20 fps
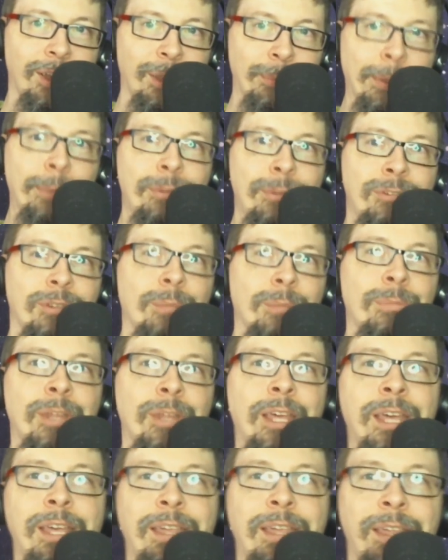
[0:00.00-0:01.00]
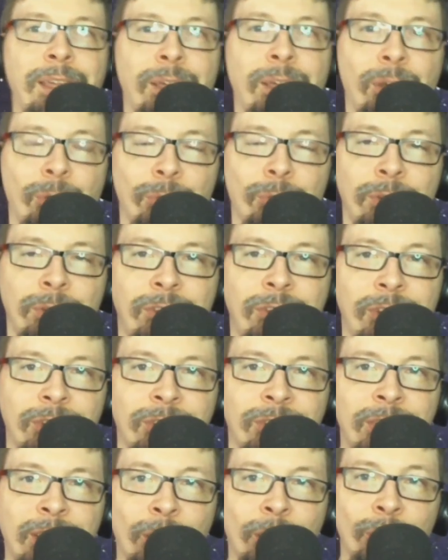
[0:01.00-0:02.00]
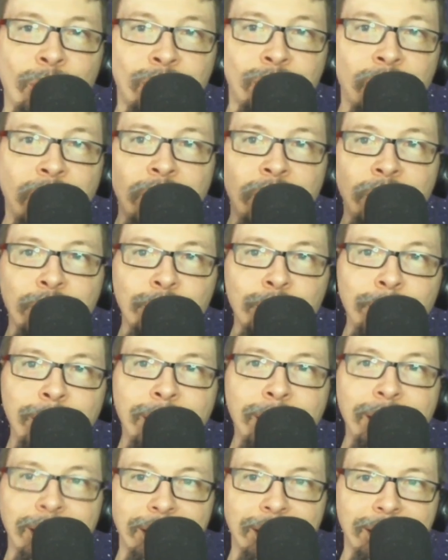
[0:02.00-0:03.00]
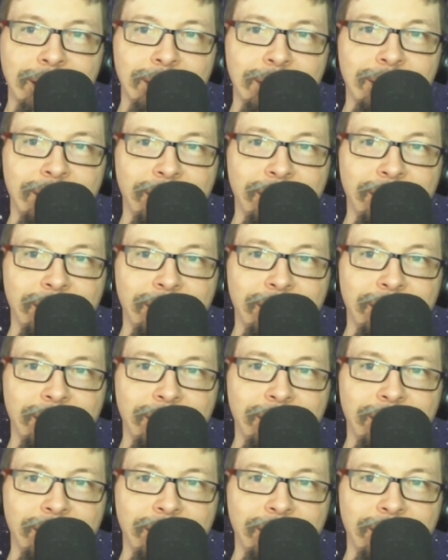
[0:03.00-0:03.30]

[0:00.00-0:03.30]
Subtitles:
Maybe someday when Disney owns all of media,